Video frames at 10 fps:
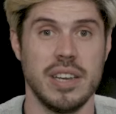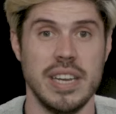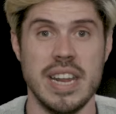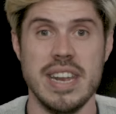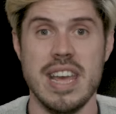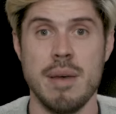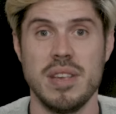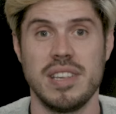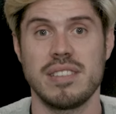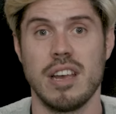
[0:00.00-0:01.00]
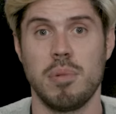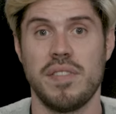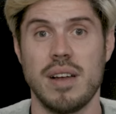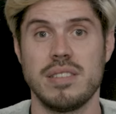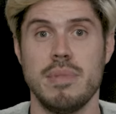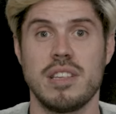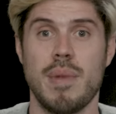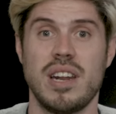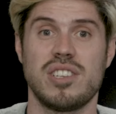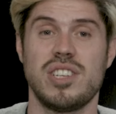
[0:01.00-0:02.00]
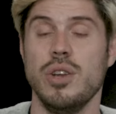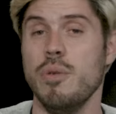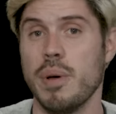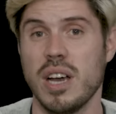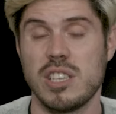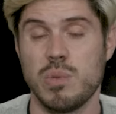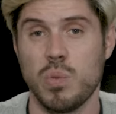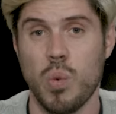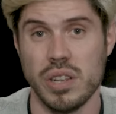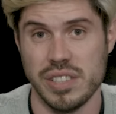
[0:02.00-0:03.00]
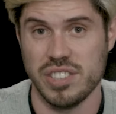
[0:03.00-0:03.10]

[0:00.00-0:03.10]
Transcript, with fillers: in a near-miss example of how to mismanage two birds with one